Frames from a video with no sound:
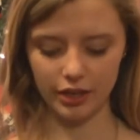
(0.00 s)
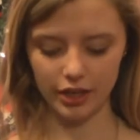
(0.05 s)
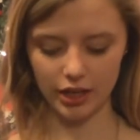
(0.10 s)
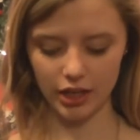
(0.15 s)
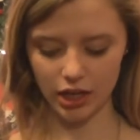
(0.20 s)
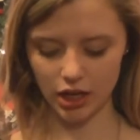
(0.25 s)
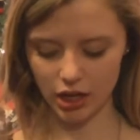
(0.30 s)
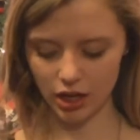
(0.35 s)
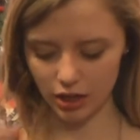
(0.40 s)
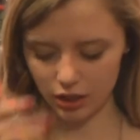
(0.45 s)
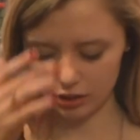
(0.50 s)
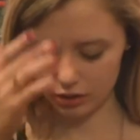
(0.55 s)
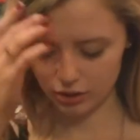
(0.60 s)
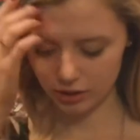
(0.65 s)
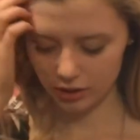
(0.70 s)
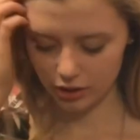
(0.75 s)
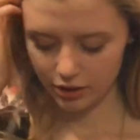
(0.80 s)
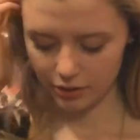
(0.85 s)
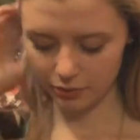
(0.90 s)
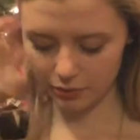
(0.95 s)
I got
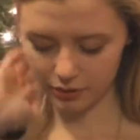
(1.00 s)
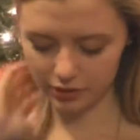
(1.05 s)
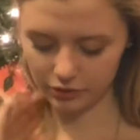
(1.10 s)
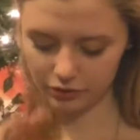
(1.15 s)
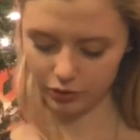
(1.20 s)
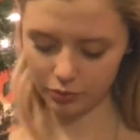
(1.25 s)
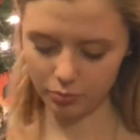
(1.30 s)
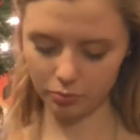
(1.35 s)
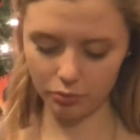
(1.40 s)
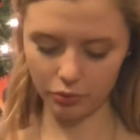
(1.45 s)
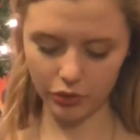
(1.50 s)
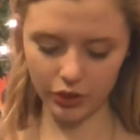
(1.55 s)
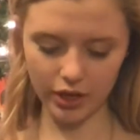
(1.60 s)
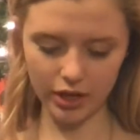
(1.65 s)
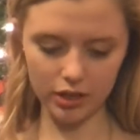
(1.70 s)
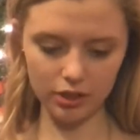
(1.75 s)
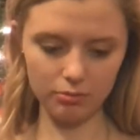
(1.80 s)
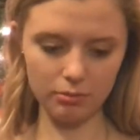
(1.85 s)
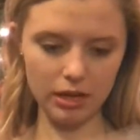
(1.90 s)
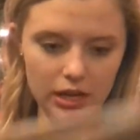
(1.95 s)
was from
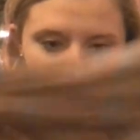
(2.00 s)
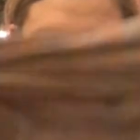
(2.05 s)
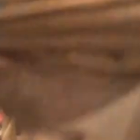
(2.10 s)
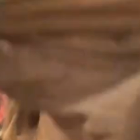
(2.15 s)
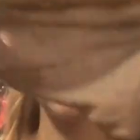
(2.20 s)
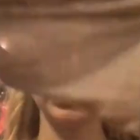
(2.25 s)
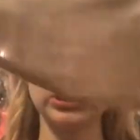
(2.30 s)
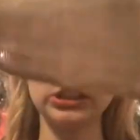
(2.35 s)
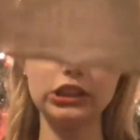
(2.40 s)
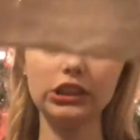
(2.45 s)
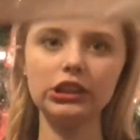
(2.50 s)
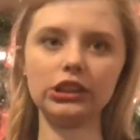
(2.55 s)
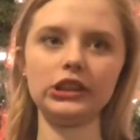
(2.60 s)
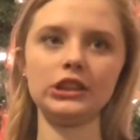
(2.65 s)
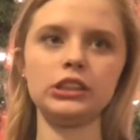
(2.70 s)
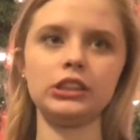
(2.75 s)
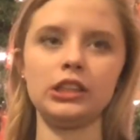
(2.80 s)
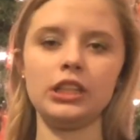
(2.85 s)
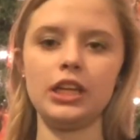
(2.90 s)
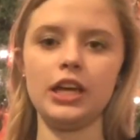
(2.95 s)
Brandy Melville.
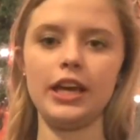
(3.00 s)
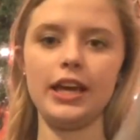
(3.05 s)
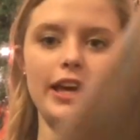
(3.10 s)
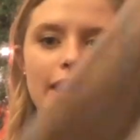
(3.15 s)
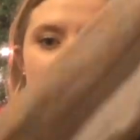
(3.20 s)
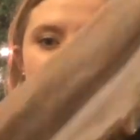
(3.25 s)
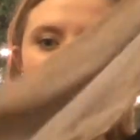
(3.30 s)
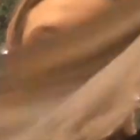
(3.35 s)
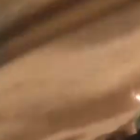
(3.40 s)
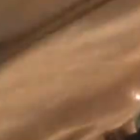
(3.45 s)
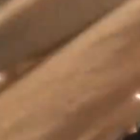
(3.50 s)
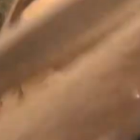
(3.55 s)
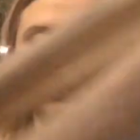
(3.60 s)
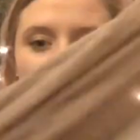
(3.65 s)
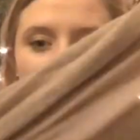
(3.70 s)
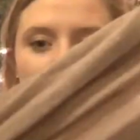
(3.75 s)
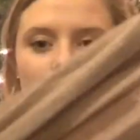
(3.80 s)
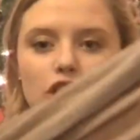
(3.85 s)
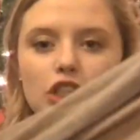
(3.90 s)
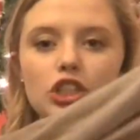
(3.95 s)
And it's
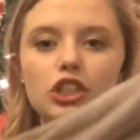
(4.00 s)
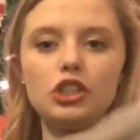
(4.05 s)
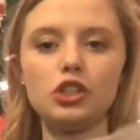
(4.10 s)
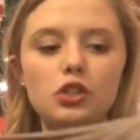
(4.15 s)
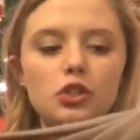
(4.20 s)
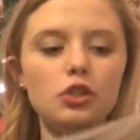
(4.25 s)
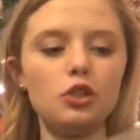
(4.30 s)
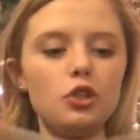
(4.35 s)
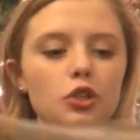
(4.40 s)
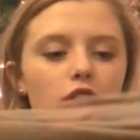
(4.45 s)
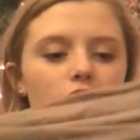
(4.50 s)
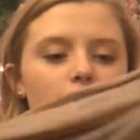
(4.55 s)
this huge